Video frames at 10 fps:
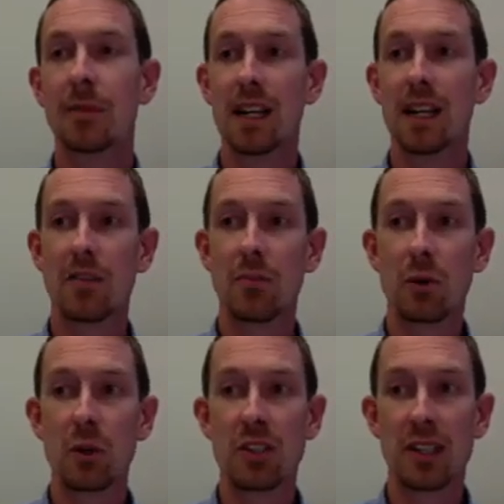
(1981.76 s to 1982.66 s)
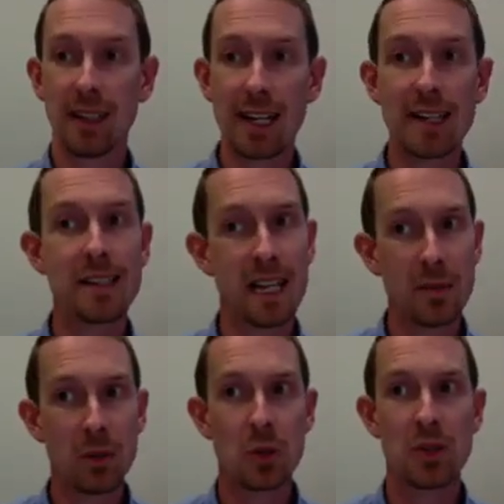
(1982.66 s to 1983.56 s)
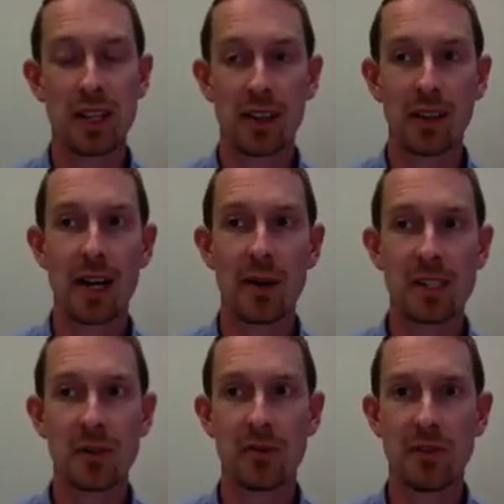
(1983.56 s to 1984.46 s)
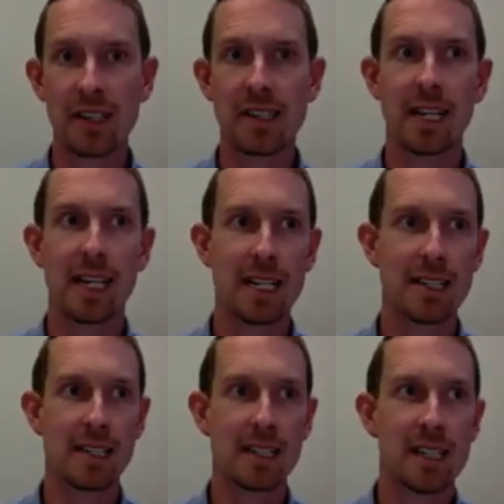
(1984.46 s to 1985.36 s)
kind of more select samples that allow us to investigate